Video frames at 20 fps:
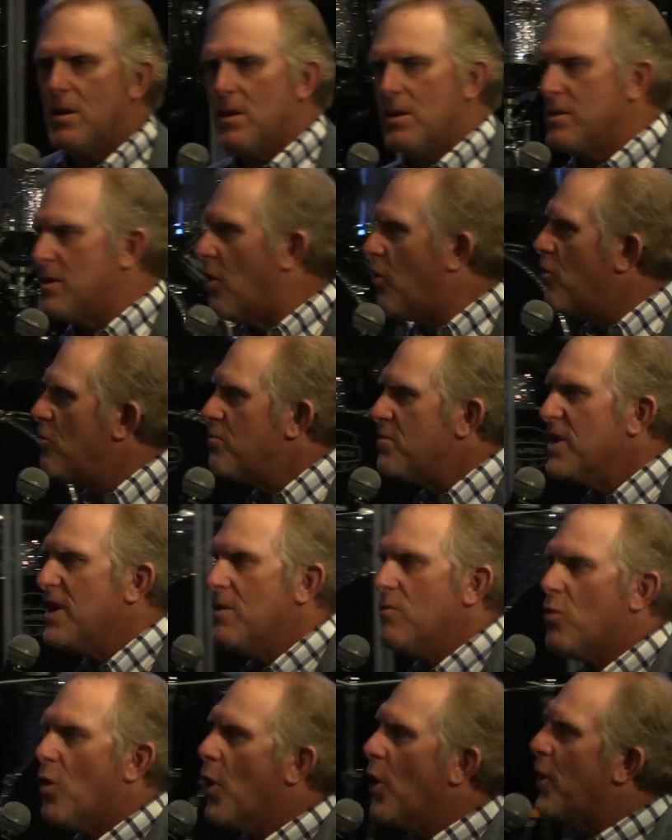Don't be
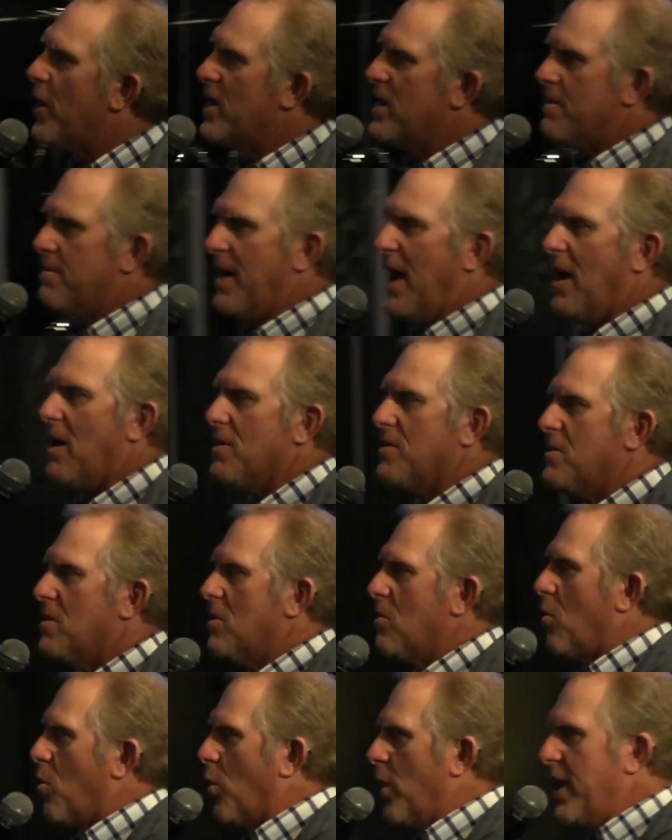worried about
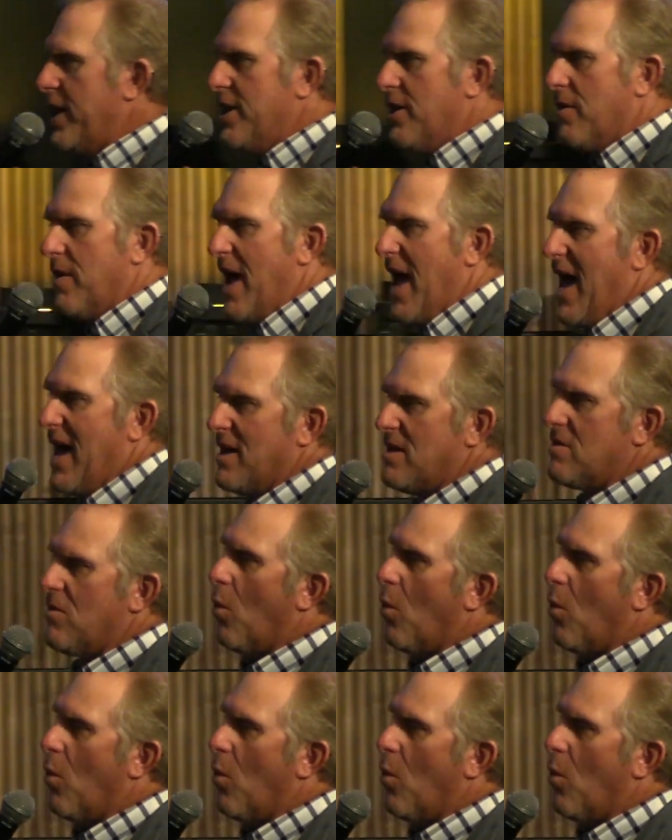where you're at,